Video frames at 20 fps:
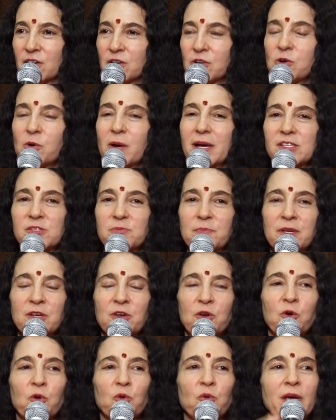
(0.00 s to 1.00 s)
who has
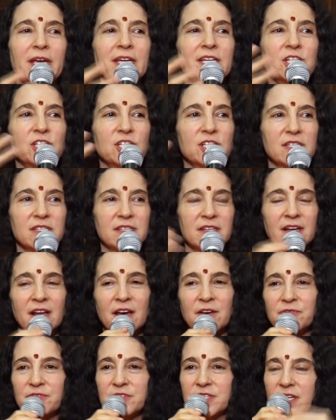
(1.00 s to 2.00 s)
been gracious
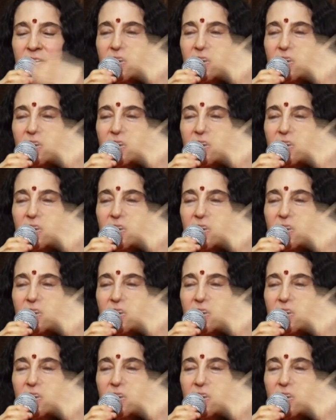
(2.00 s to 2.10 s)
enough to